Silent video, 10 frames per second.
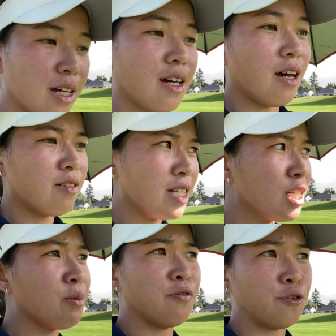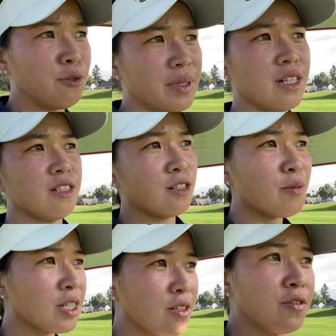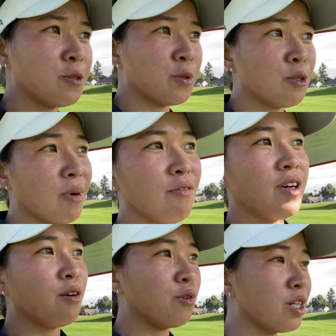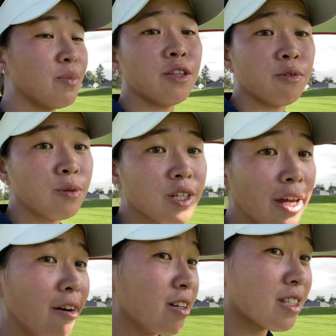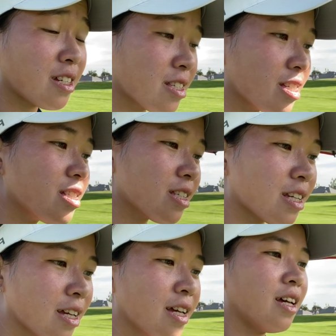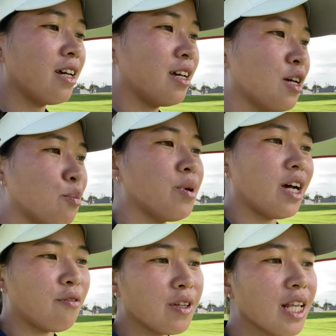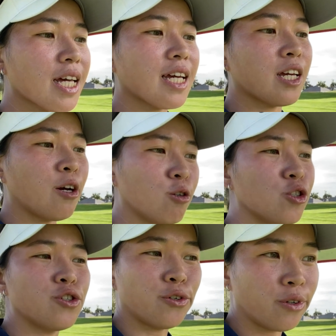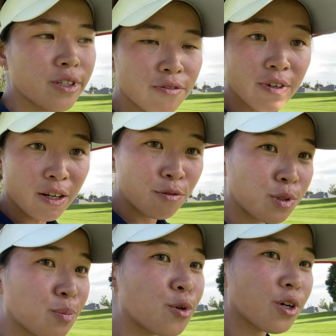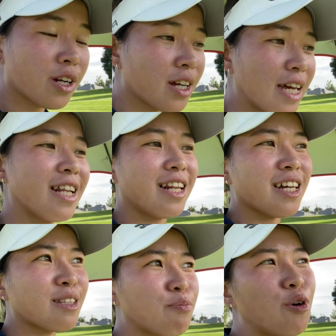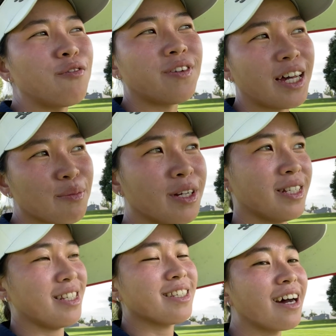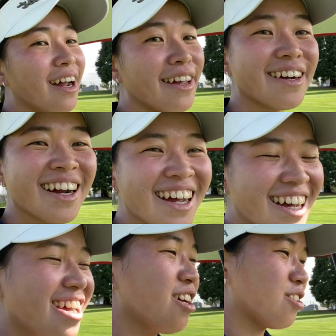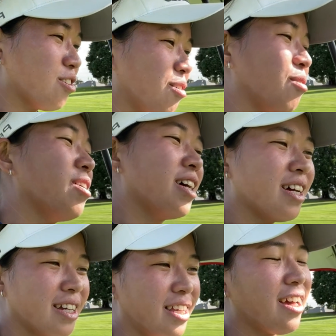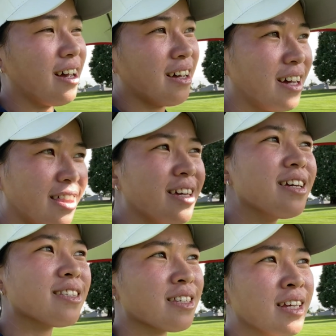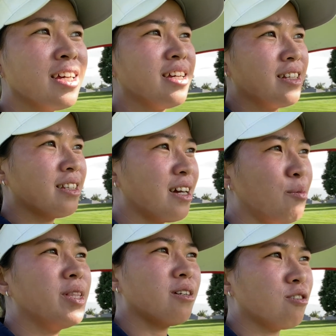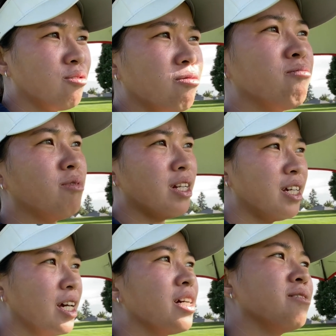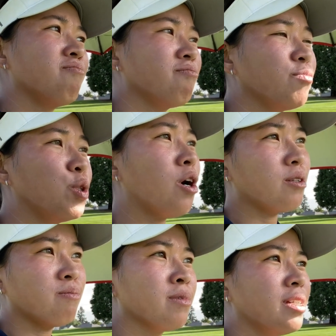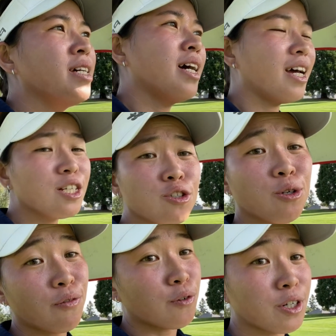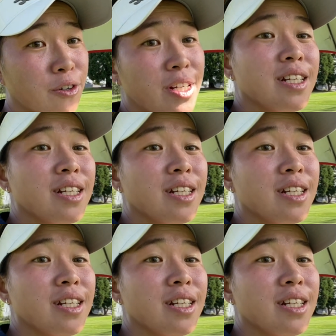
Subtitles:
I've said this before, but there's not much difference between my 5-wood and my 3-wood carry distance. But I feel like I can control the 5-wood more, and I like the ball flight because it's higher. So yeah, I think there's really not, unless you're going for the green,